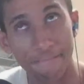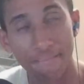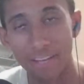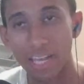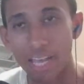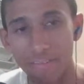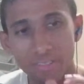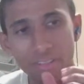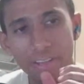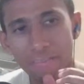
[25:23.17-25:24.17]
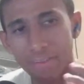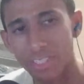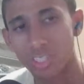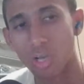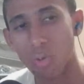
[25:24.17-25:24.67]
If it's
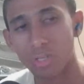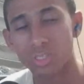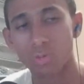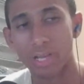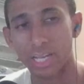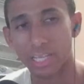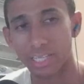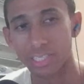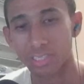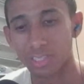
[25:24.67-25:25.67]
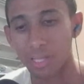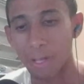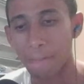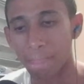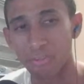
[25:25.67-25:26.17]
going to at least
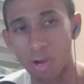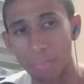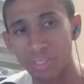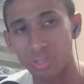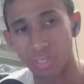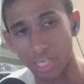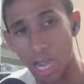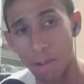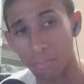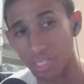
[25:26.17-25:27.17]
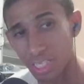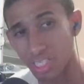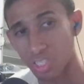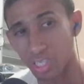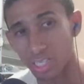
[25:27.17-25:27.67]
jump into the
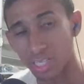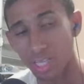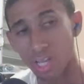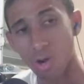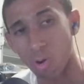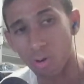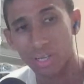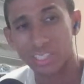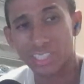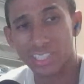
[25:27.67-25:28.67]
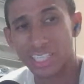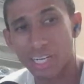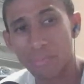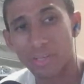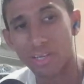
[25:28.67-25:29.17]
competition, or it's just gonna
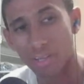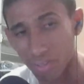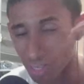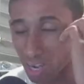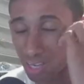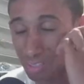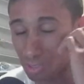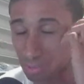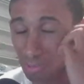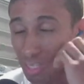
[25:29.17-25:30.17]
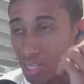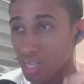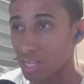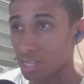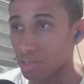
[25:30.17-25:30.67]
be another console.
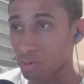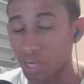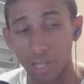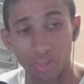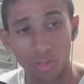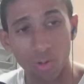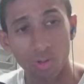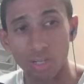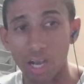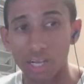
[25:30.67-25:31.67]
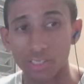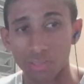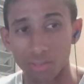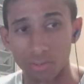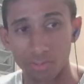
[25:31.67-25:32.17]
We got the Google console.
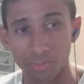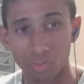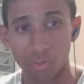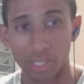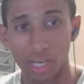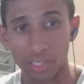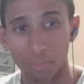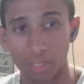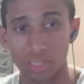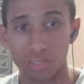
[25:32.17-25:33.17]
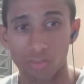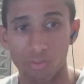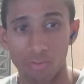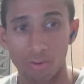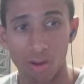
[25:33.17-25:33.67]
We got the
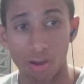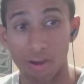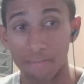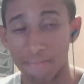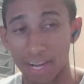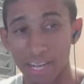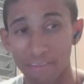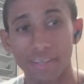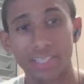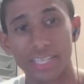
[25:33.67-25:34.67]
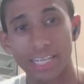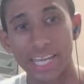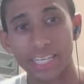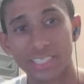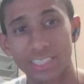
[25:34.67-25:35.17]
PlayStation 5 and the
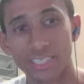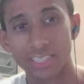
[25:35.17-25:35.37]
next